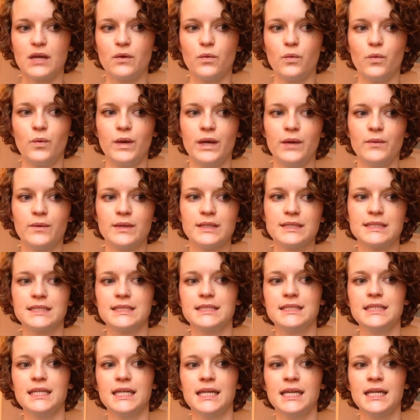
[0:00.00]
we will
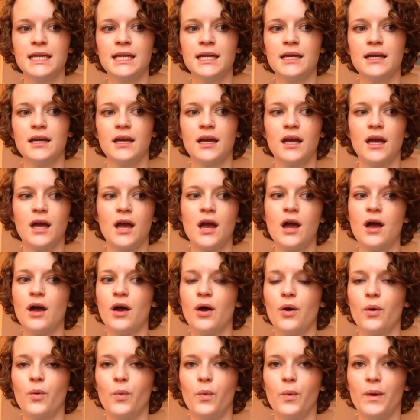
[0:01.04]
see
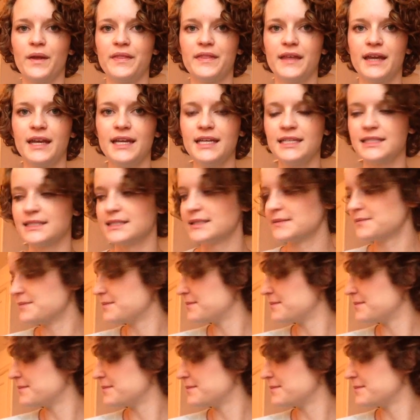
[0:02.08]
what that is.